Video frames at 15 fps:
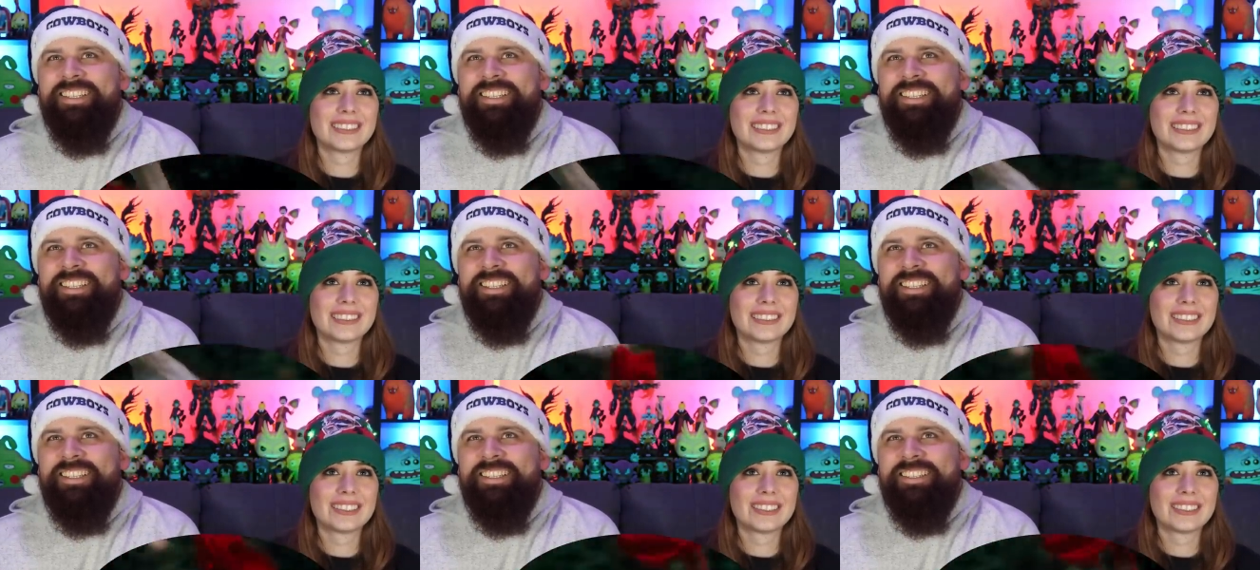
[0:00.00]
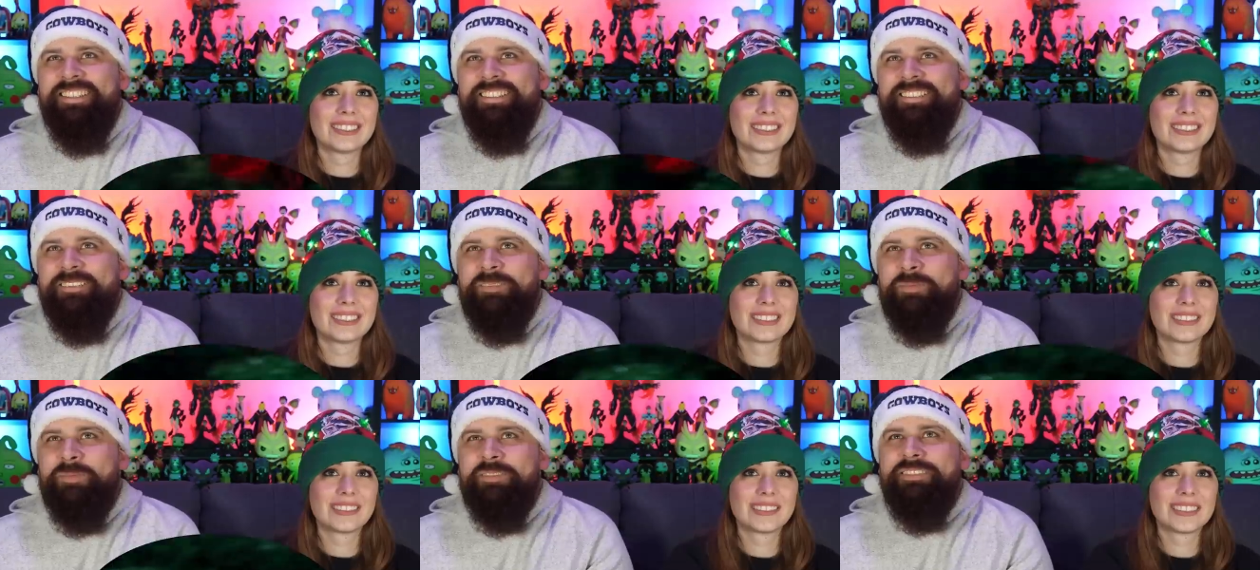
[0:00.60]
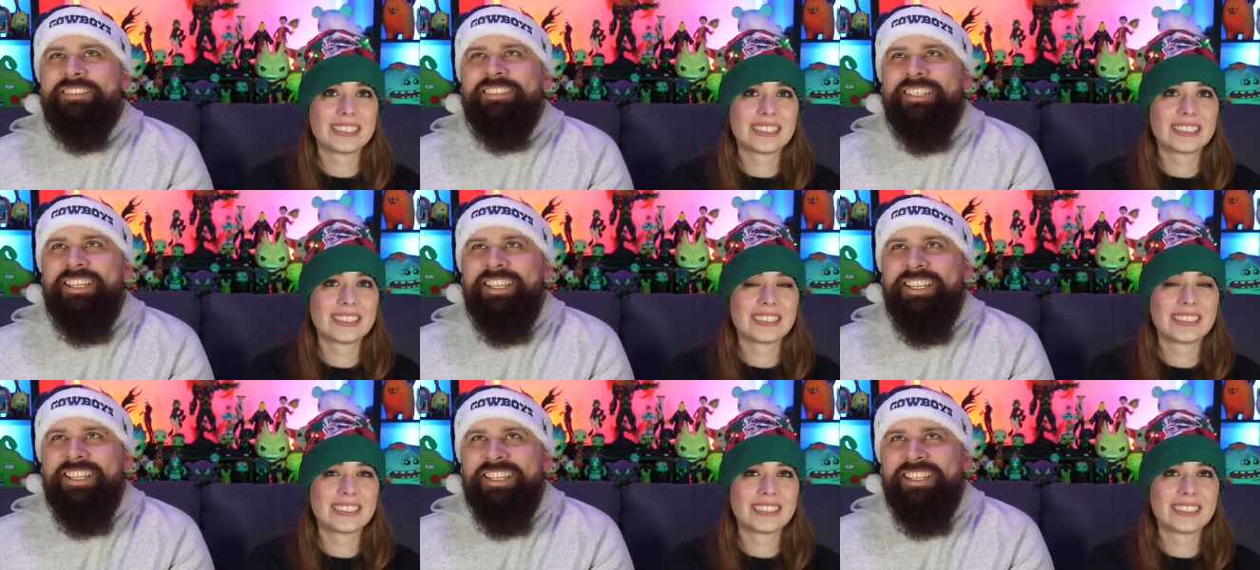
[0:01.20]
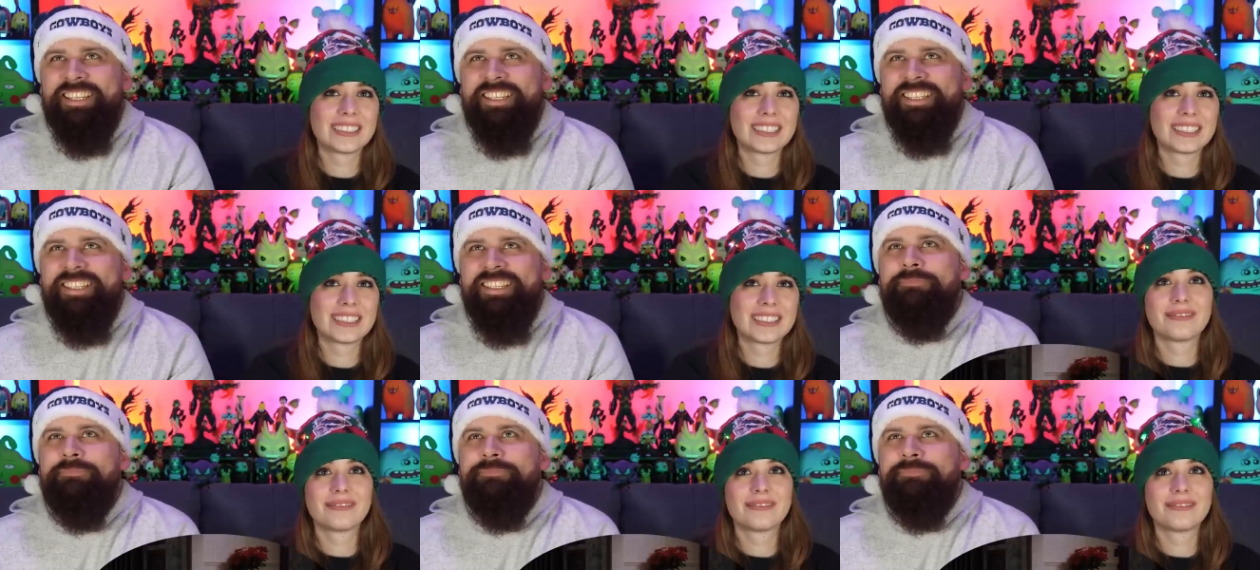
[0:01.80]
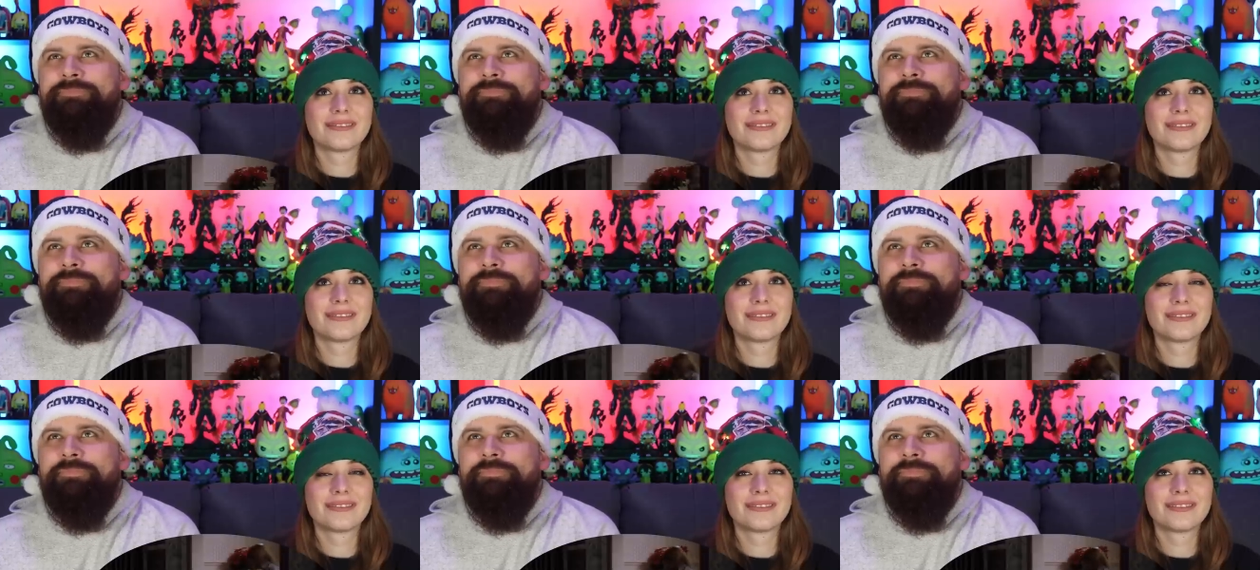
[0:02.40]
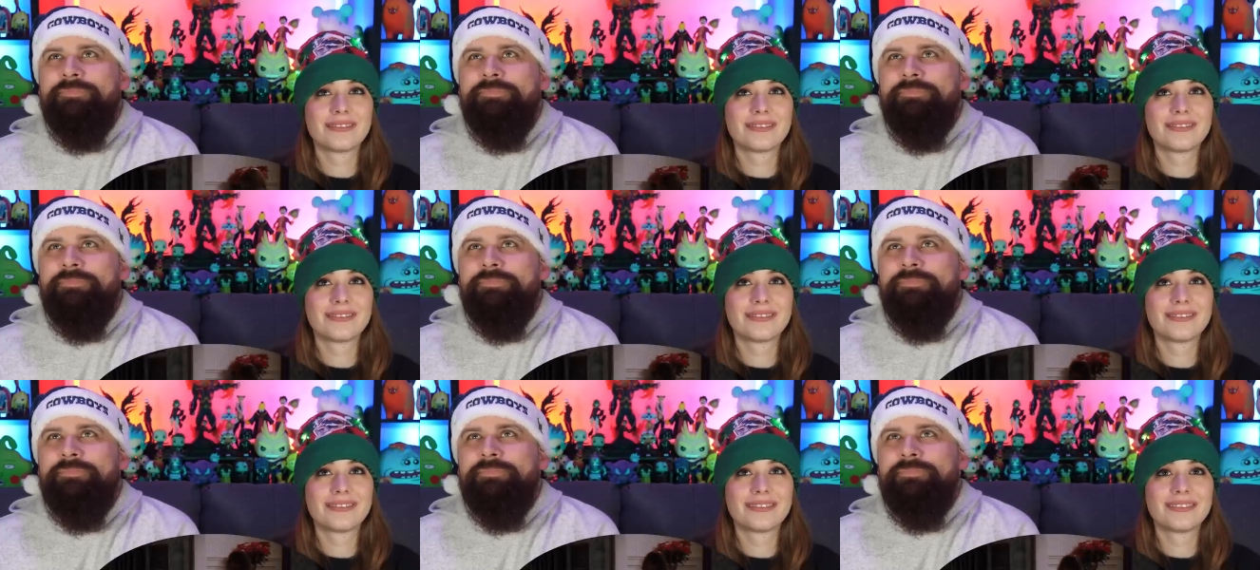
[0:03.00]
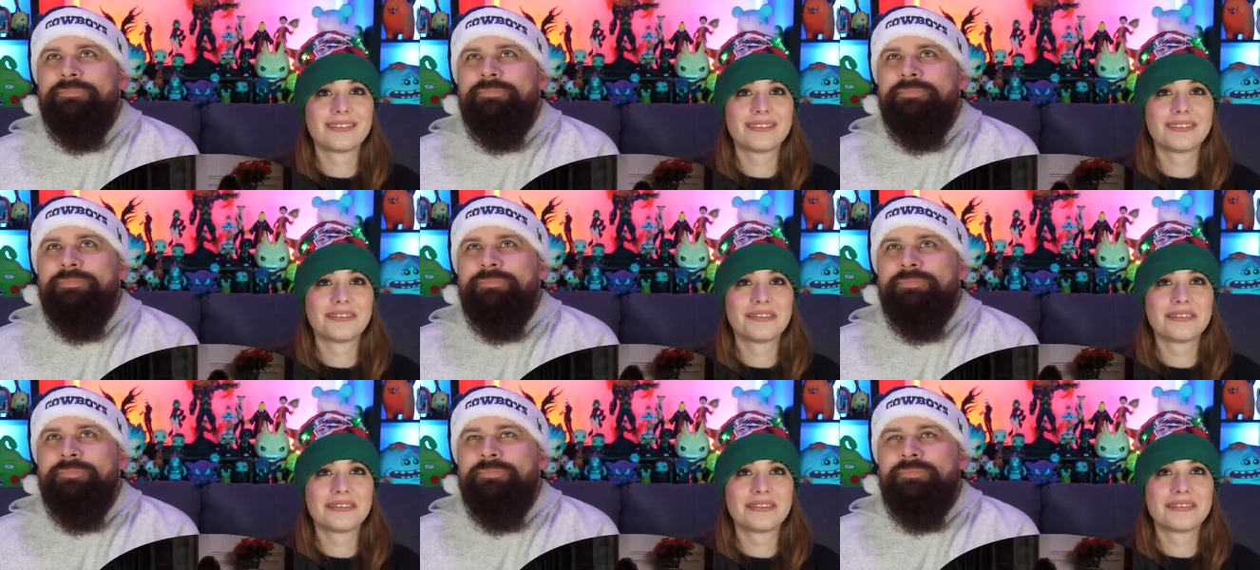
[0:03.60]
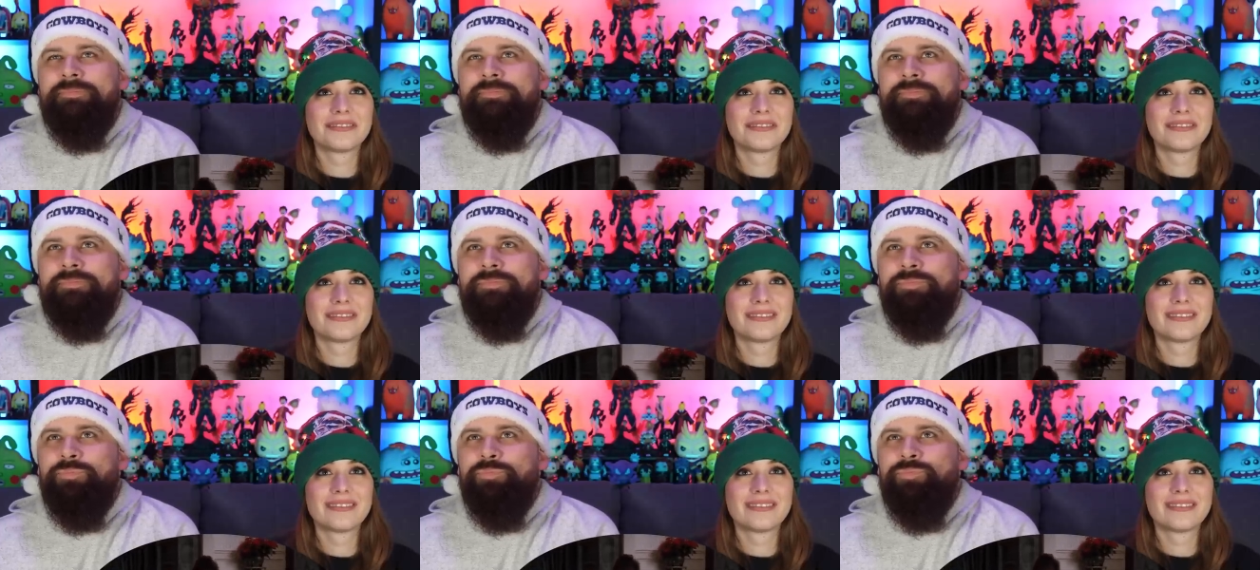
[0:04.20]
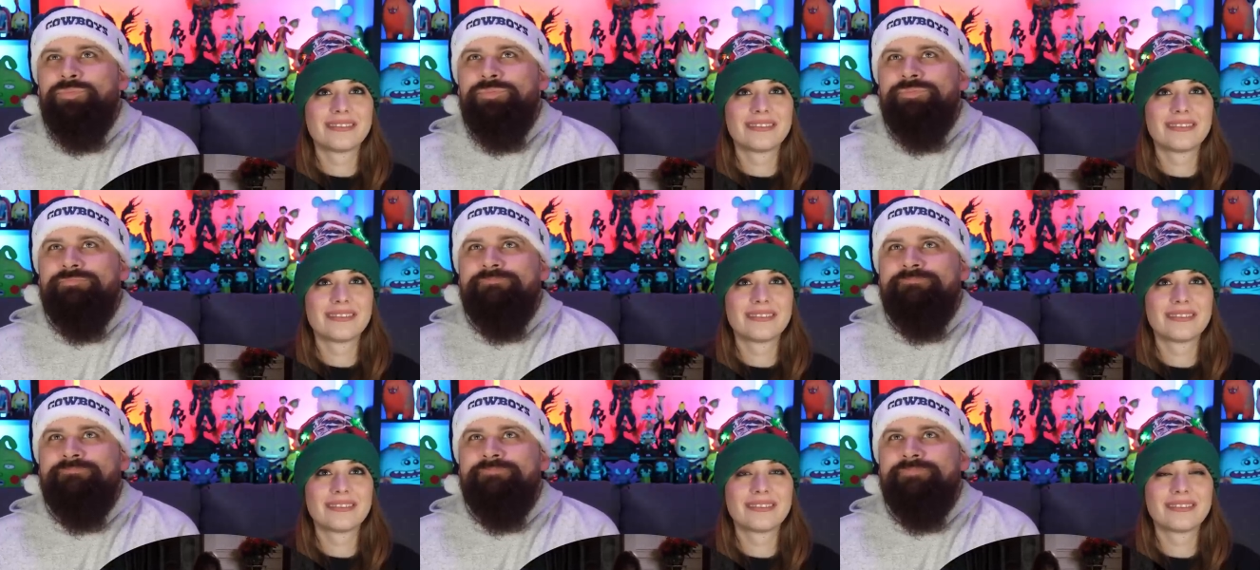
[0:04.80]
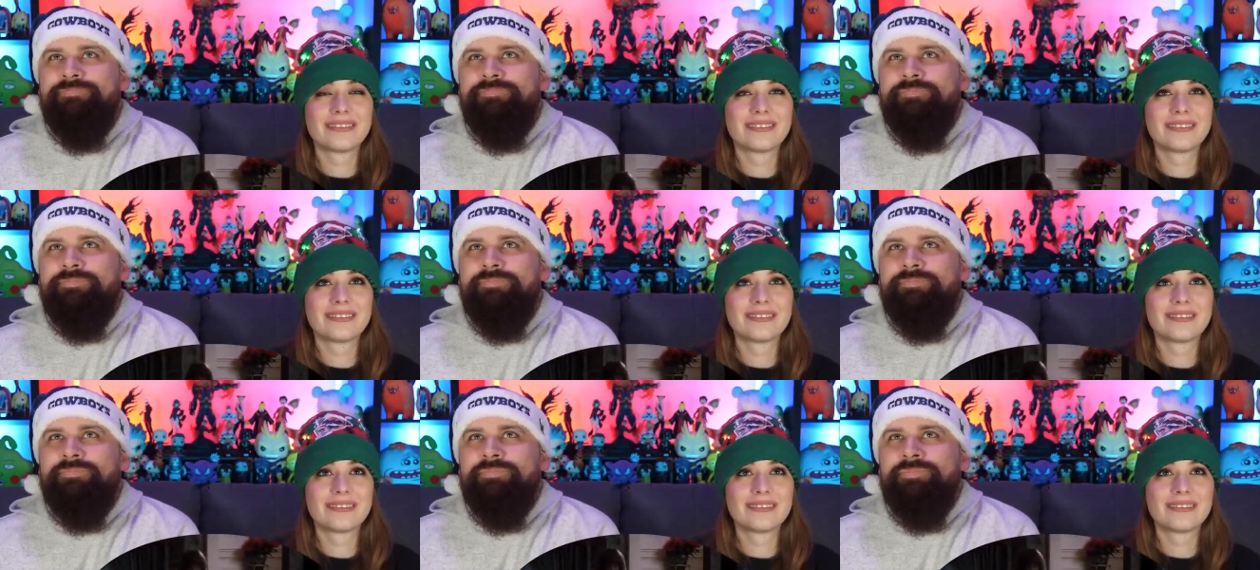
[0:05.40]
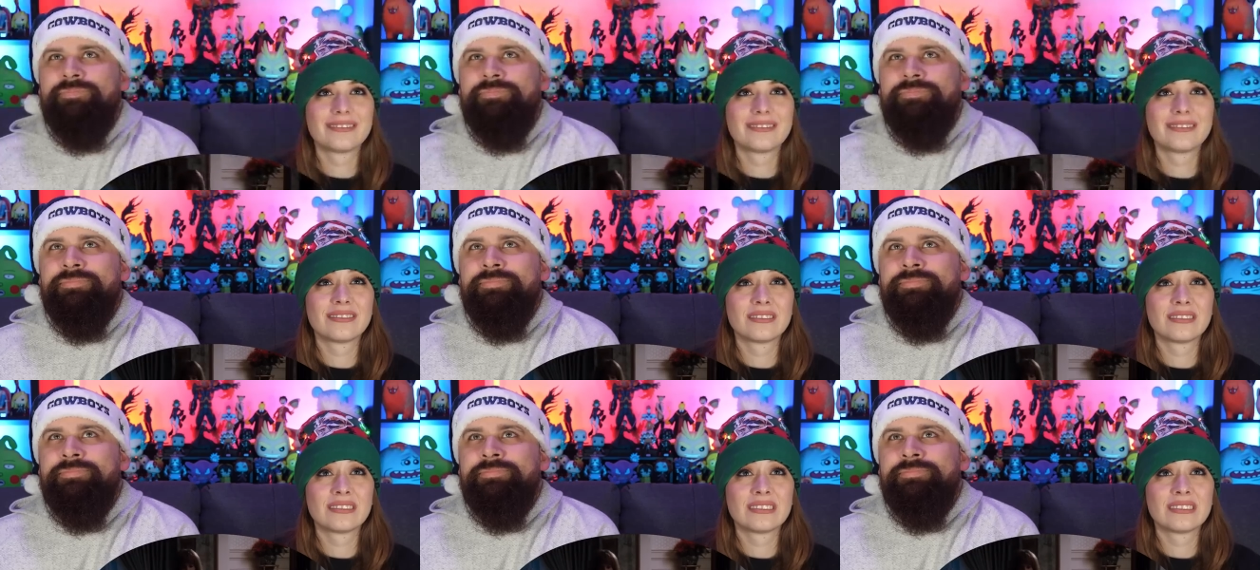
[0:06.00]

No one is speaking in this clip.